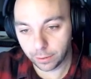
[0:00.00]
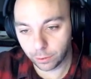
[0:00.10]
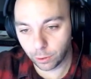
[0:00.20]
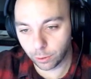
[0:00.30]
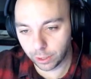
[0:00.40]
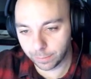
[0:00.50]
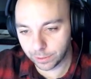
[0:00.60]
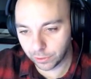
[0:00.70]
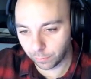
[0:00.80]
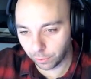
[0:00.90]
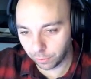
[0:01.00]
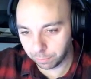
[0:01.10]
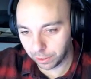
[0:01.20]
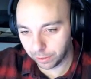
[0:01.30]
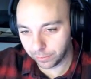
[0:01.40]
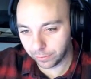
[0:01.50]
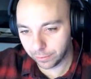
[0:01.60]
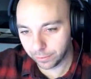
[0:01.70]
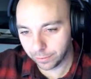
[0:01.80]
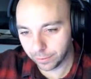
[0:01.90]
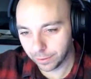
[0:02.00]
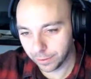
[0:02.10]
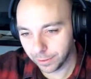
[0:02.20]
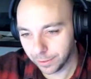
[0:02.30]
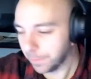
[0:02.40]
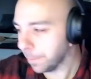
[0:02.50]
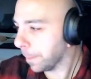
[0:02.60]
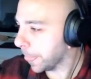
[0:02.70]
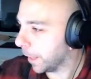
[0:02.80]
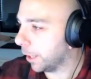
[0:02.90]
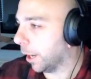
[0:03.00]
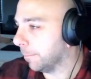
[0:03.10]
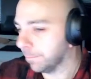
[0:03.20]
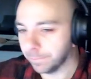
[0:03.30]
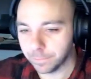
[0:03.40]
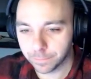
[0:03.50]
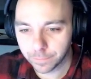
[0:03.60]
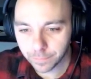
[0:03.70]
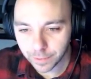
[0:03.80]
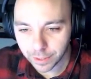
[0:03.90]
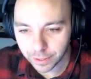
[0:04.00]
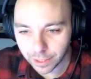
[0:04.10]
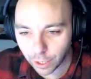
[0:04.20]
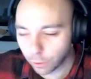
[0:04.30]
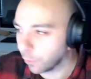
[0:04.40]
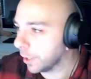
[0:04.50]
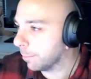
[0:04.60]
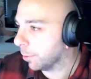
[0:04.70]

Google images of lovebirds. Hold on. They are green and